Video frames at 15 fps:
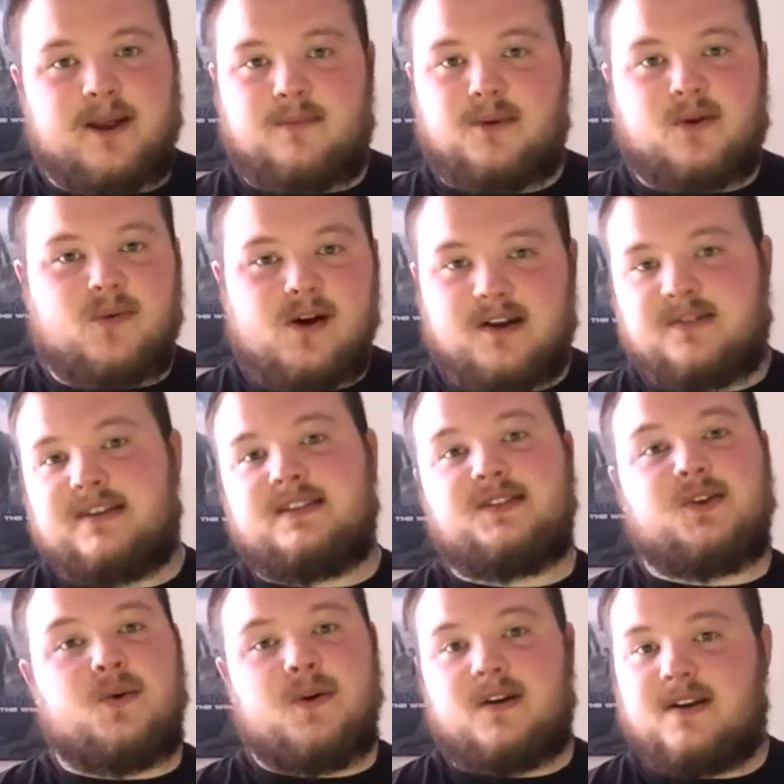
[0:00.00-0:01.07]
I'm gonna walk around this
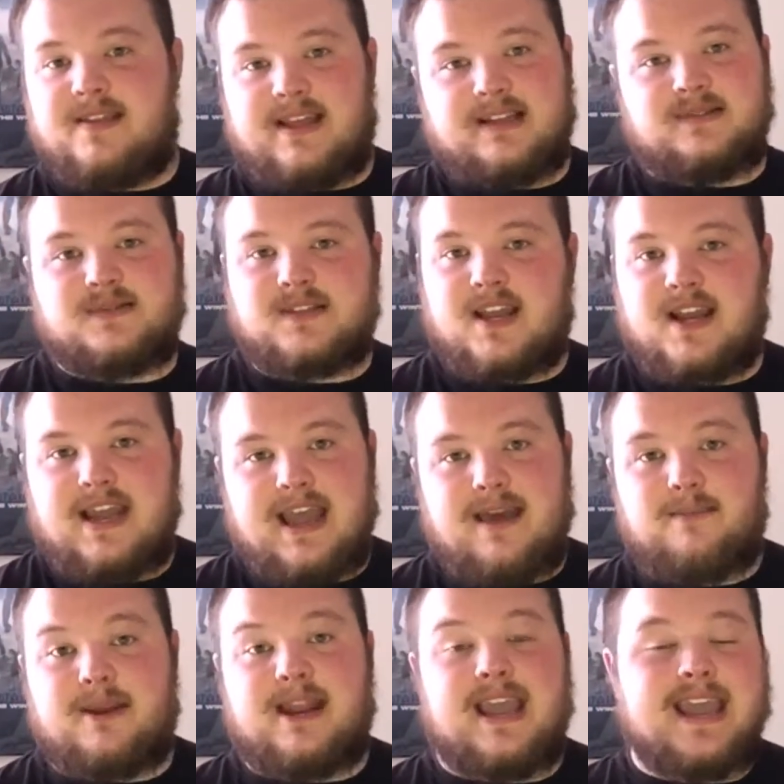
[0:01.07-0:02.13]
corner, and that's what's gonna
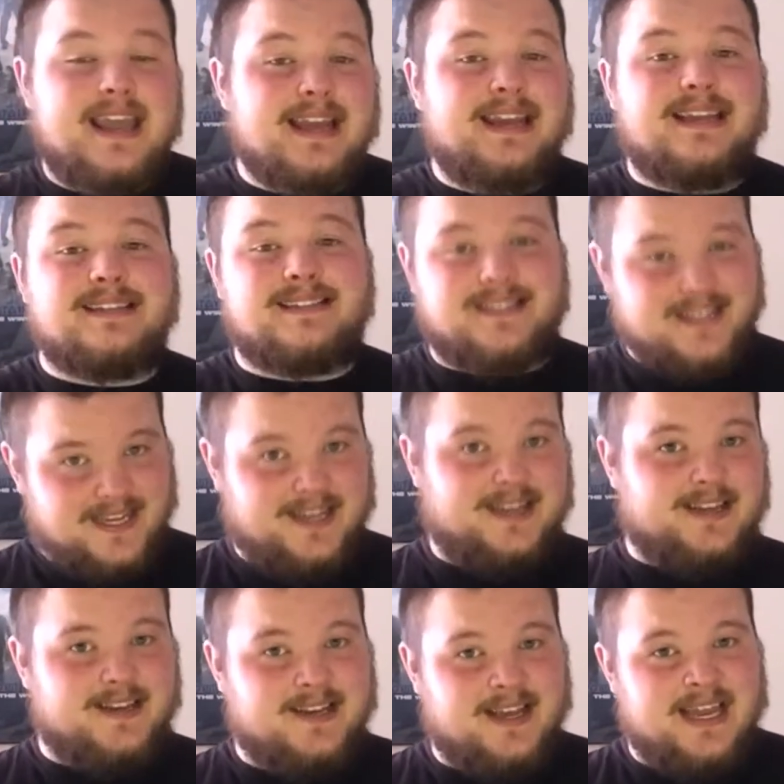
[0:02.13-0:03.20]
happen. And it
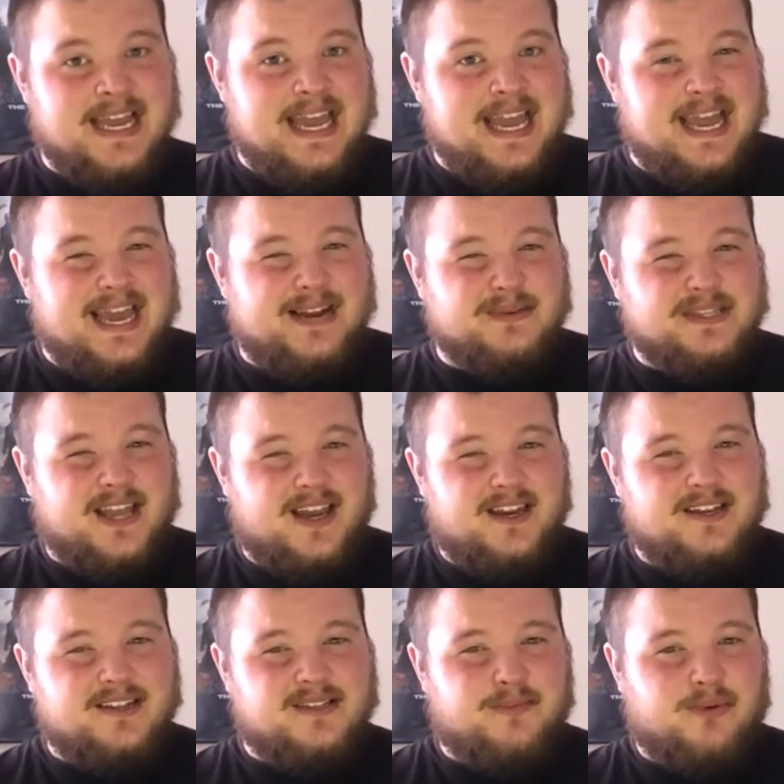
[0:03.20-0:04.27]
did. And I was kind
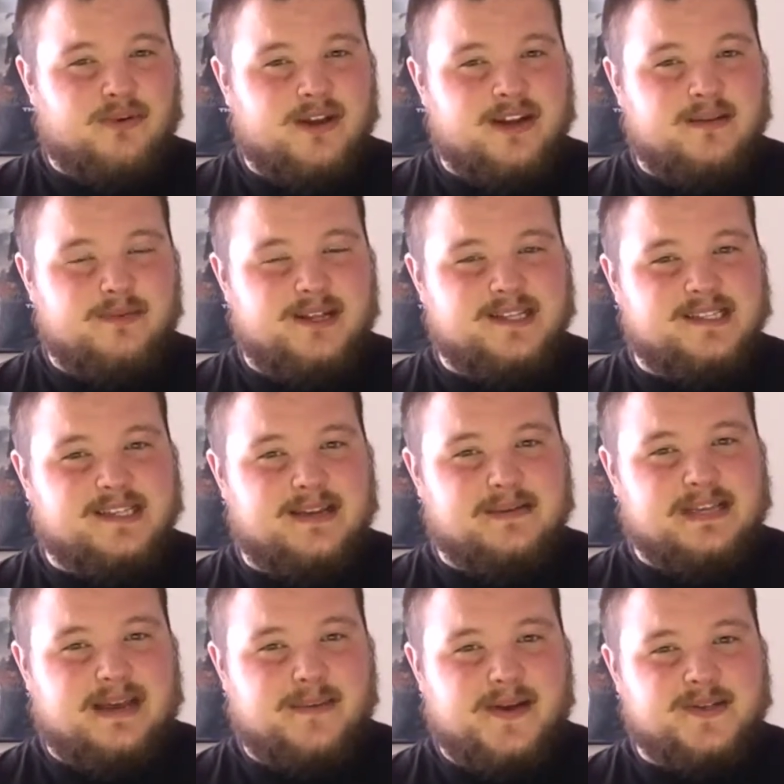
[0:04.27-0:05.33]
of disappointed, but at the
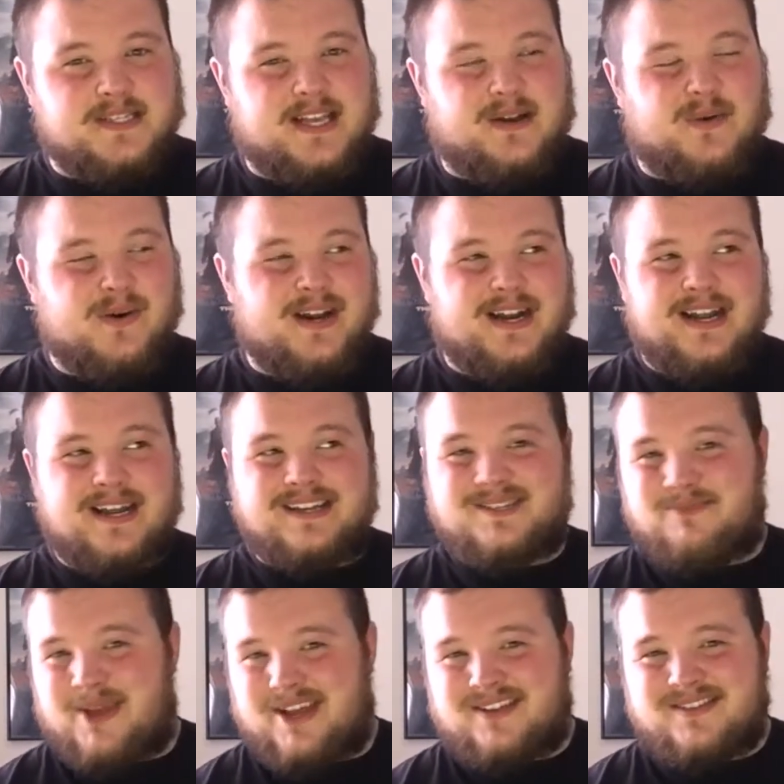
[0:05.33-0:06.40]
same time, I was like, what did I
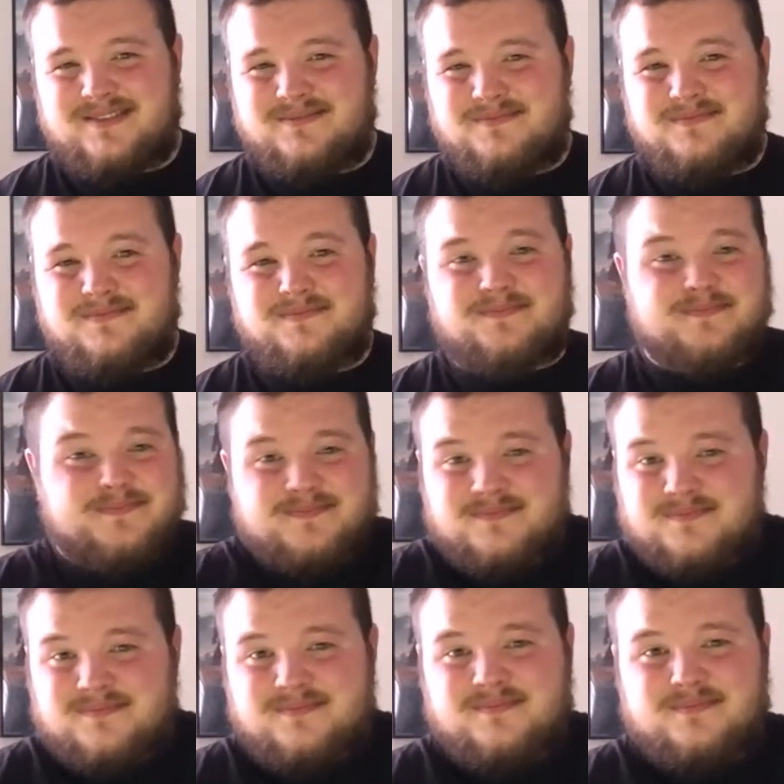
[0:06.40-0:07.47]
expect?
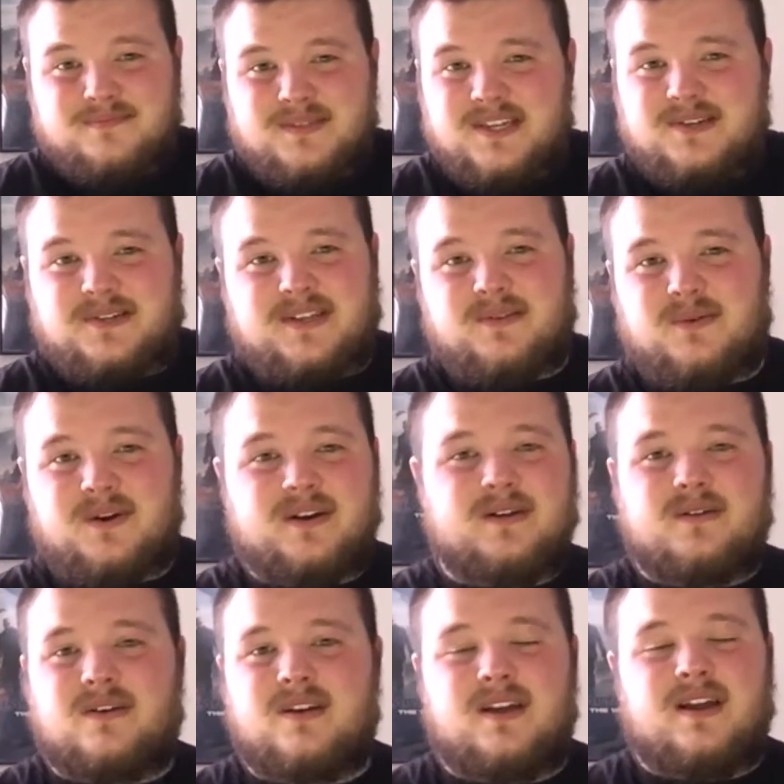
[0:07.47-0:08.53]
Seriously,
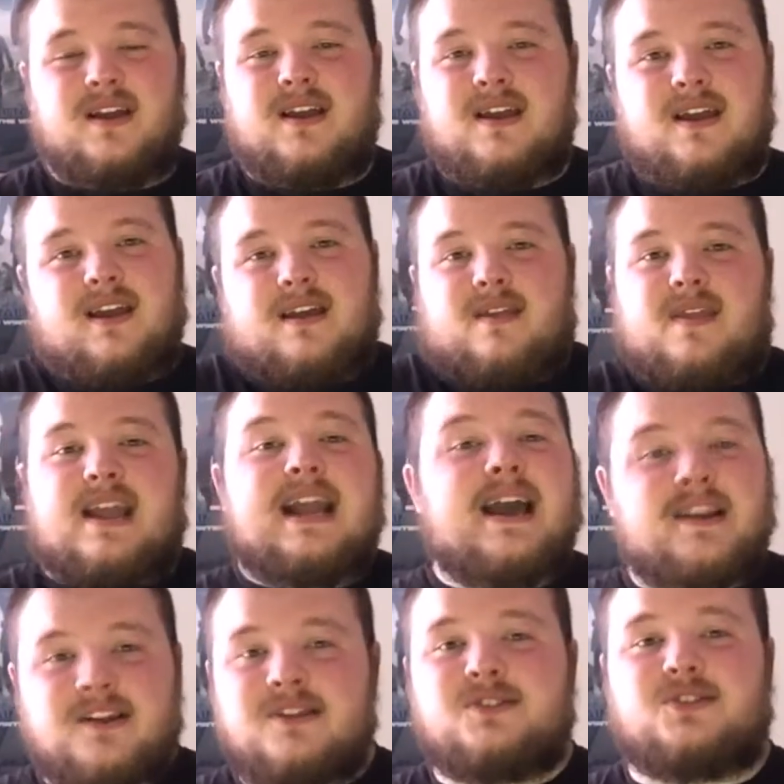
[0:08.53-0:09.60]
what? They
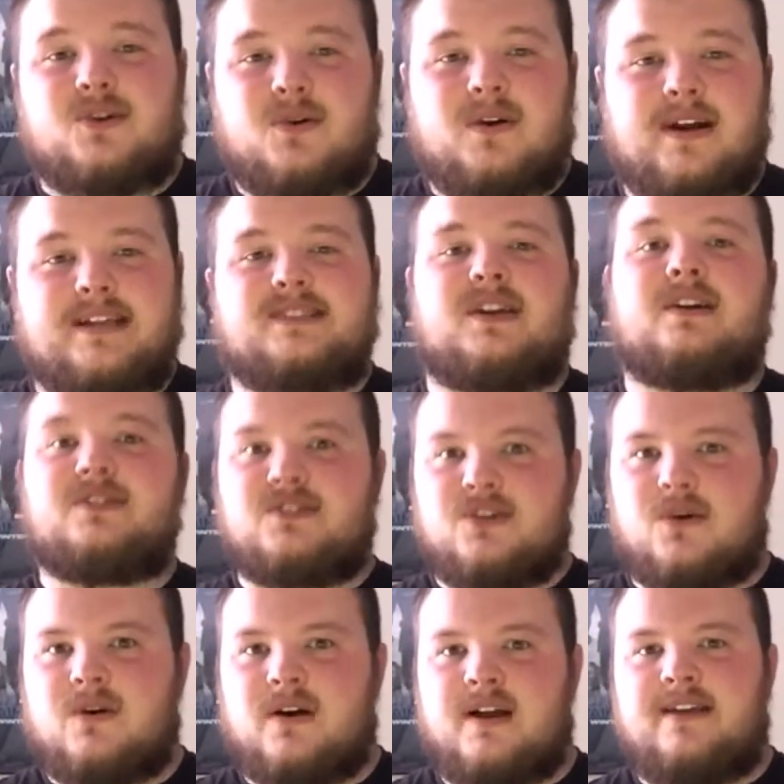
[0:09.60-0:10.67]
got a good story. It's a good
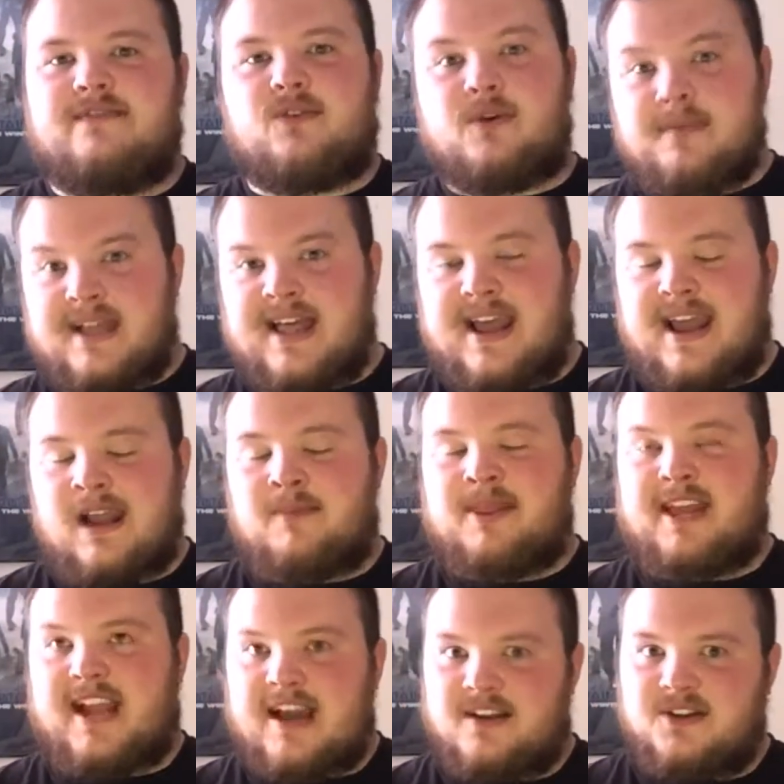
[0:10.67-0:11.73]
story. Formulaic,
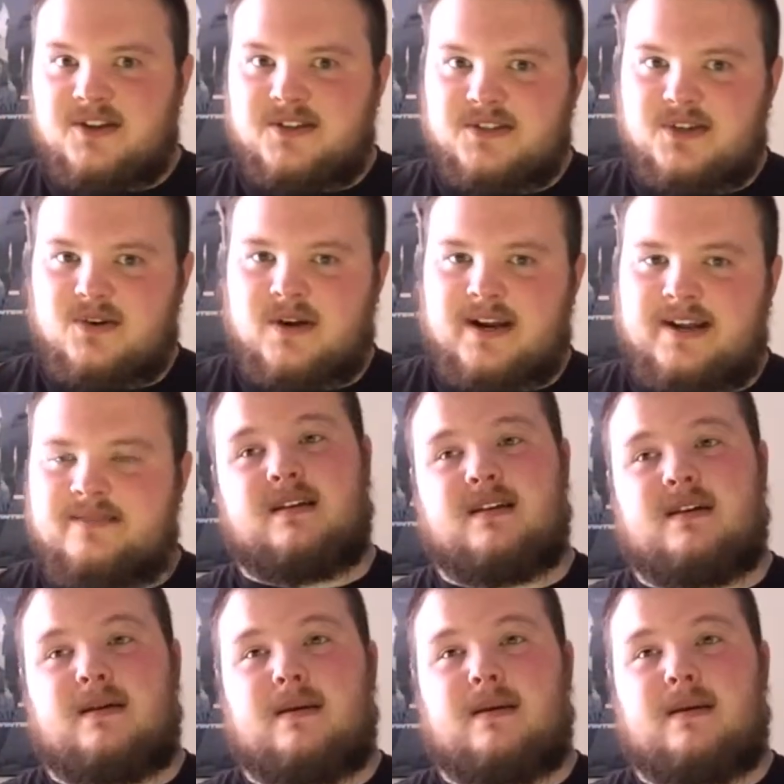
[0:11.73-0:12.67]
but they got a good story.